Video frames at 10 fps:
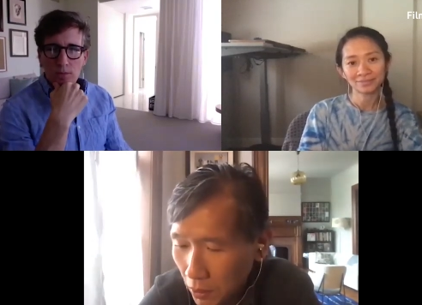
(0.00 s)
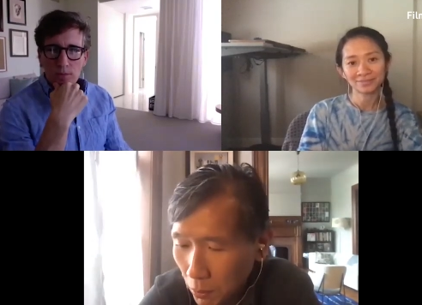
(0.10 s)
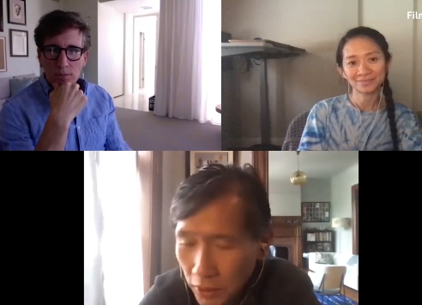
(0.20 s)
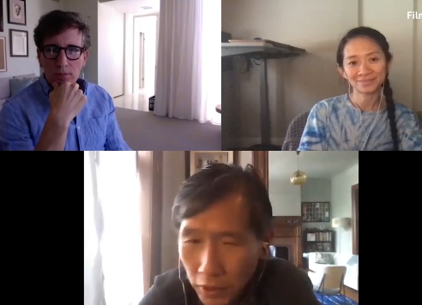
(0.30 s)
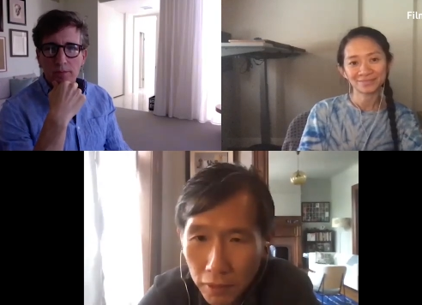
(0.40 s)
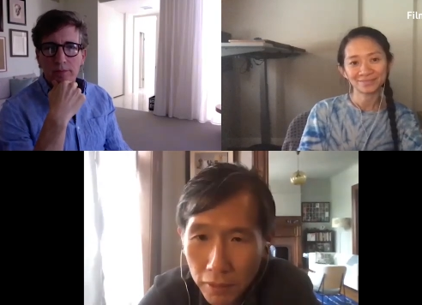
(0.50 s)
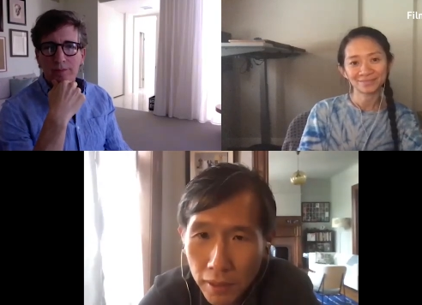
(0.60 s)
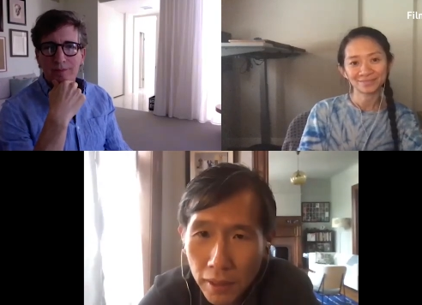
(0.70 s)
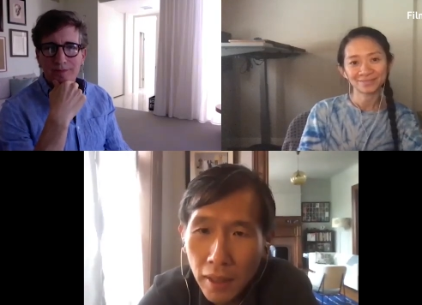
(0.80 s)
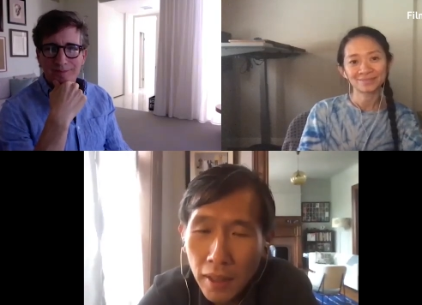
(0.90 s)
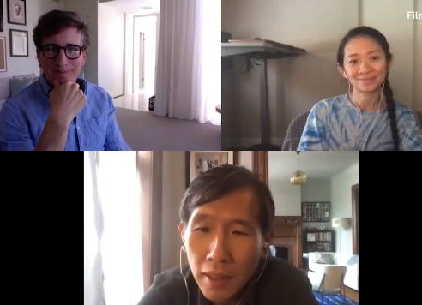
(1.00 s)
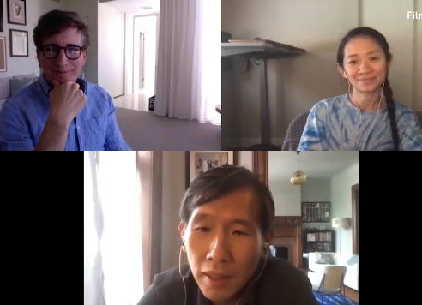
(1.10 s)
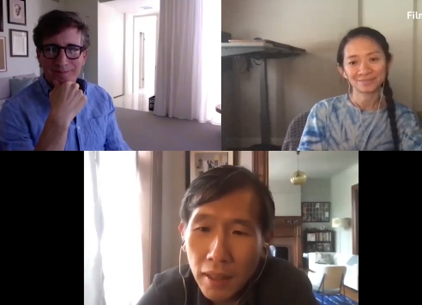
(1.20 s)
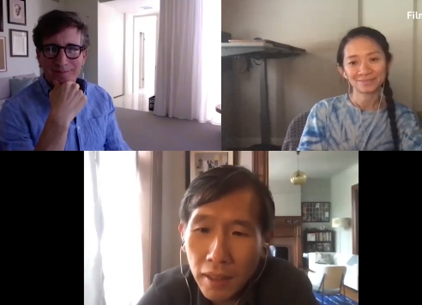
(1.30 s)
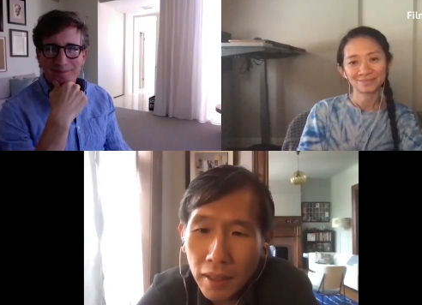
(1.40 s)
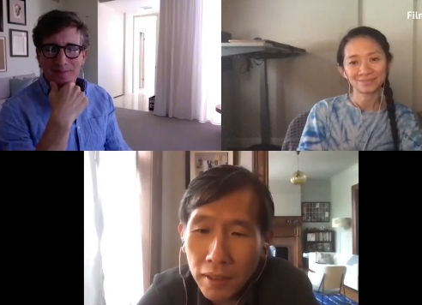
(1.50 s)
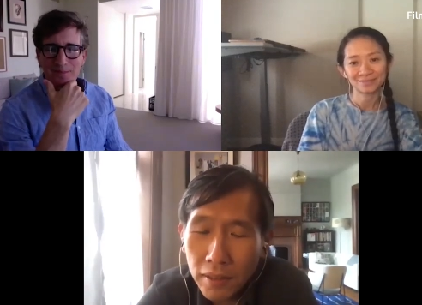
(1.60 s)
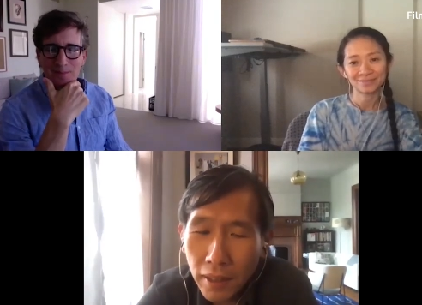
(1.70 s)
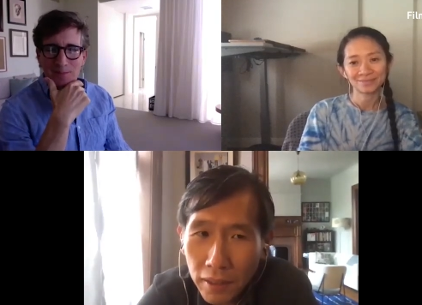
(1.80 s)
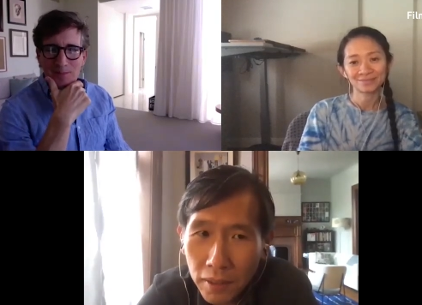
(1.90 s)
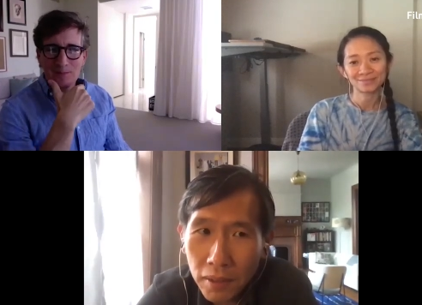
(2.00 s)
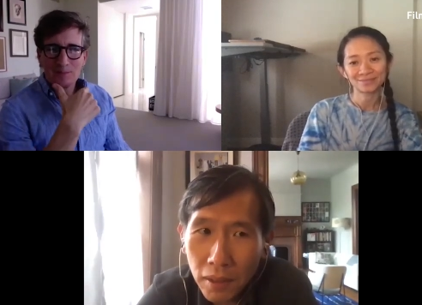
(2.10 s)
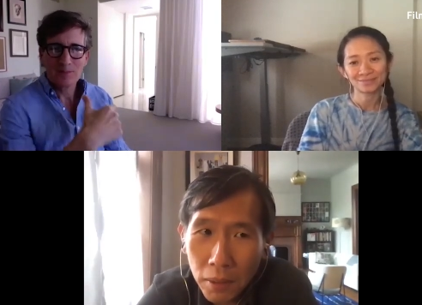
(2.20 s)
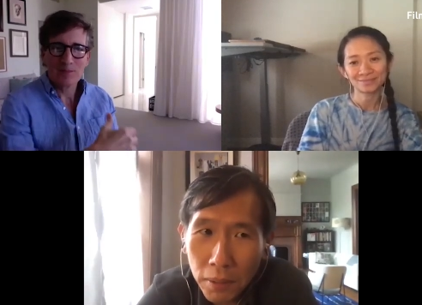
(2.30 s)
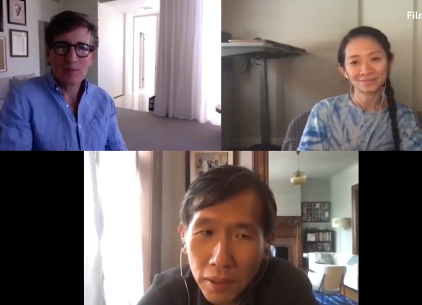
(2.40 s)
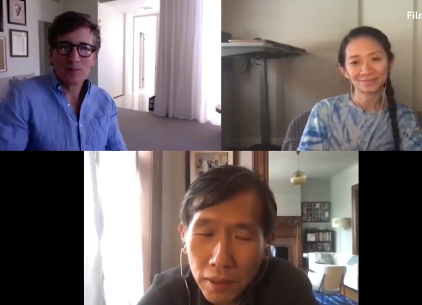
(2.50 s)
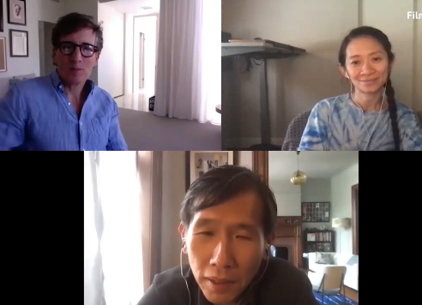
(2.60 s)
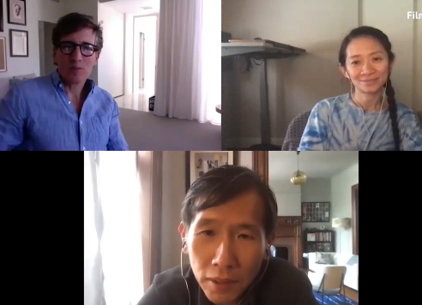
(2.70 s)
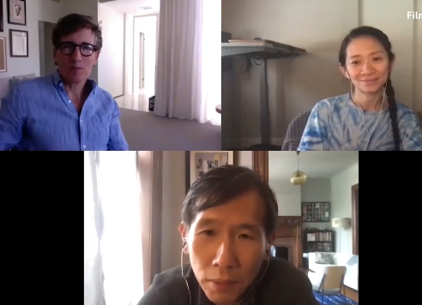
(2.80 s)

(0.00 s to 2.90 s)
Speaker 1: questions. Uh, thank you, Chloe. Thank you,